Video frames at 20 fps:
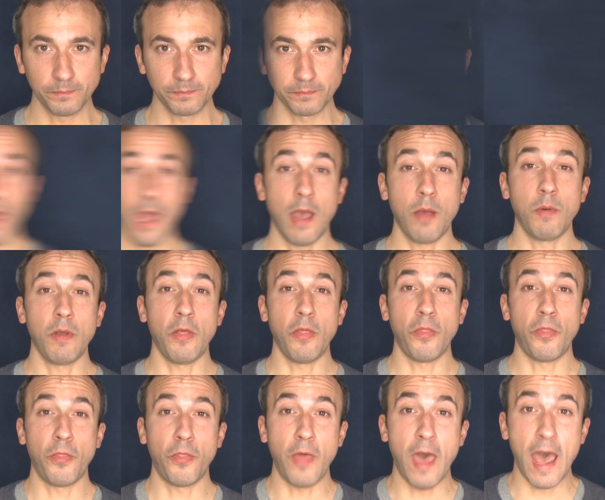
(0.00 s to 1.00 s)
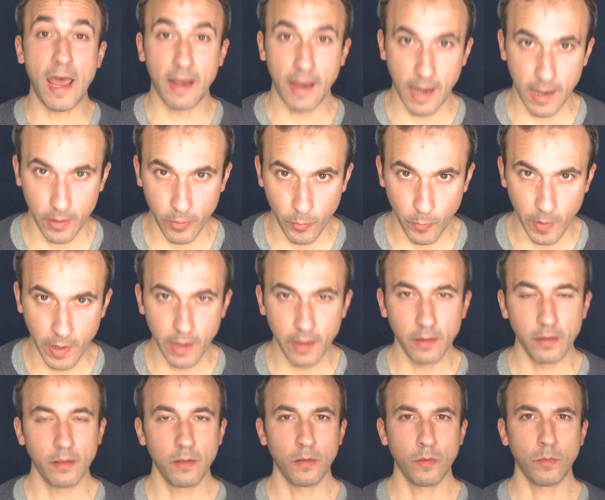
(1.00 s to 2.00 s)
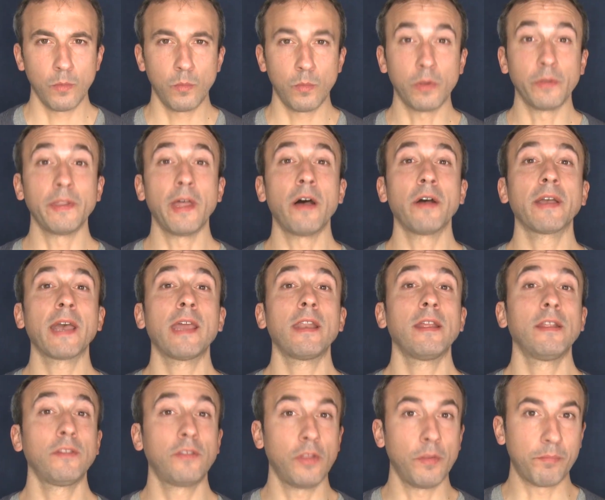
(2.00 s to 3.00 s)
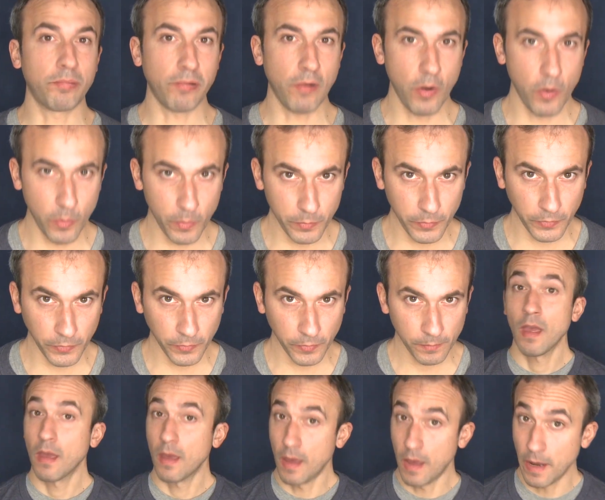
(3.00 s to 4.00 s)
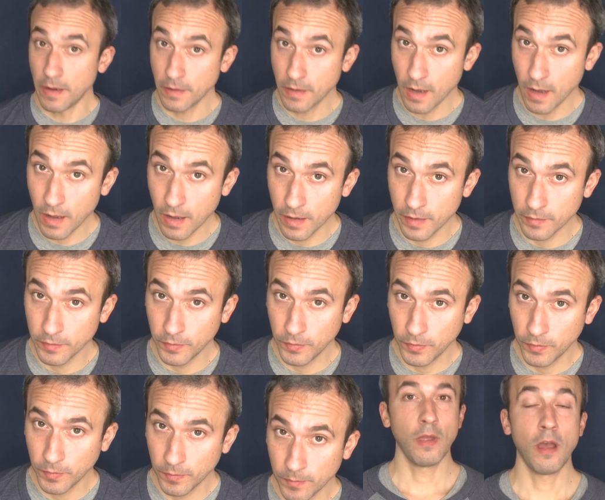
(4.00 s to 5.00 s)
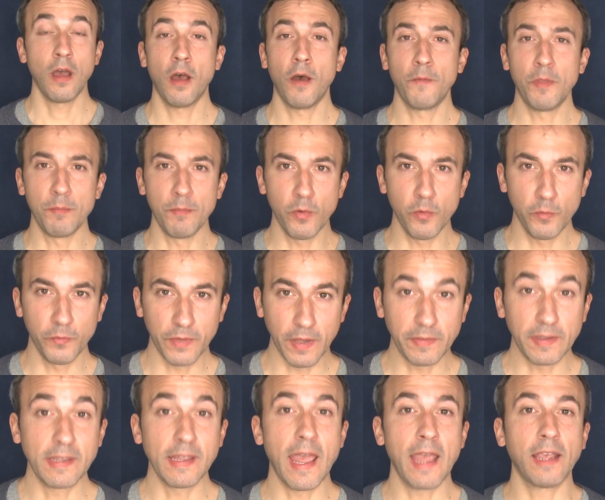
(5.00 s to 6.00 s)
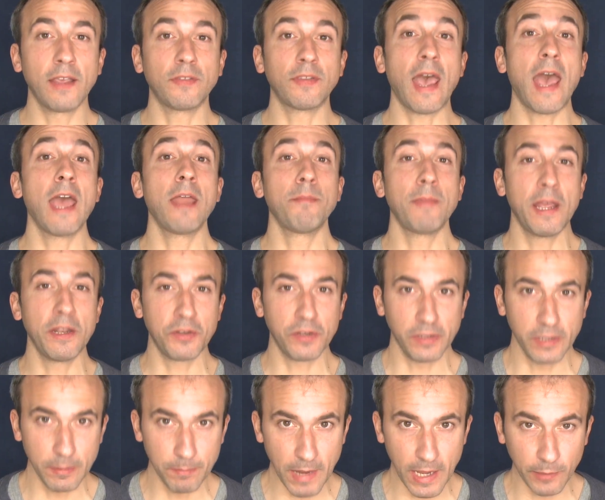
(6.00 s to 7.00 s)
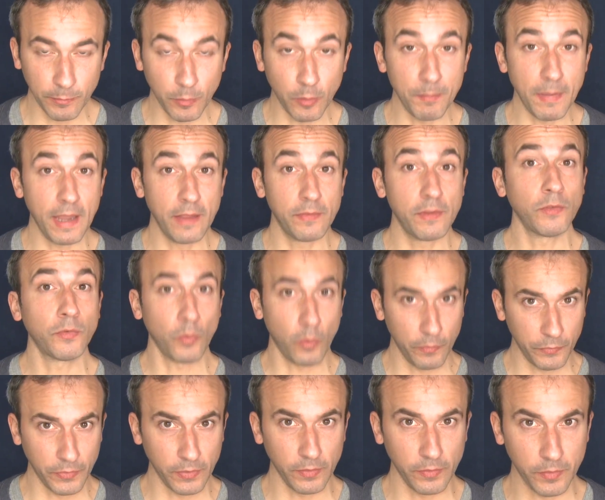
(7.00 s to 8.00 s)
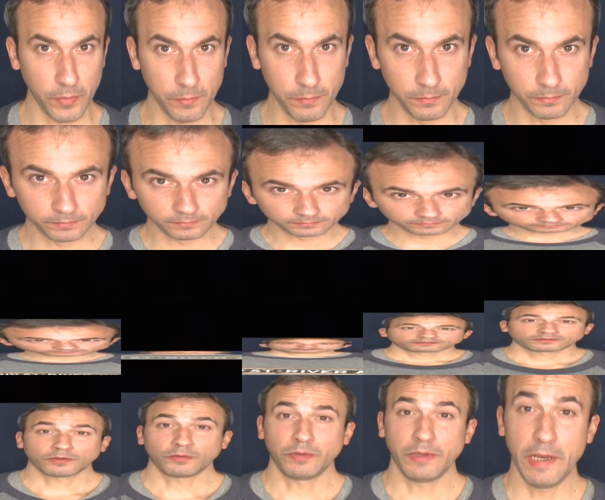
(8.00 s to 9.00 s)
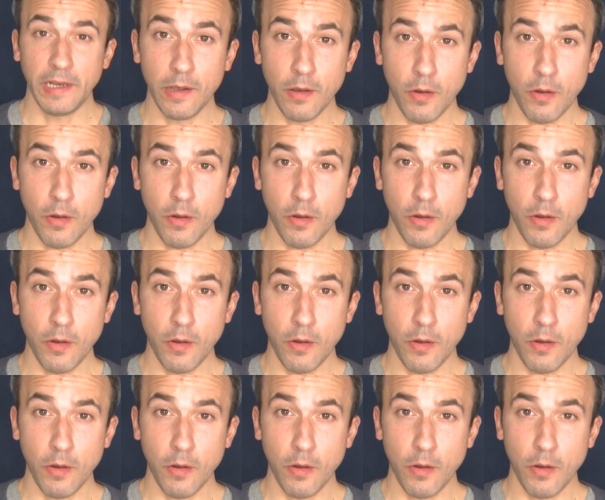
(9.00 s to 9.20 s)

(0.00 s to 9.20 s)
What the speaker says: And with that out of the way, we'll now get into the pros and cons of the moves that the Yankees and Major League Baseball made this offseason. So leading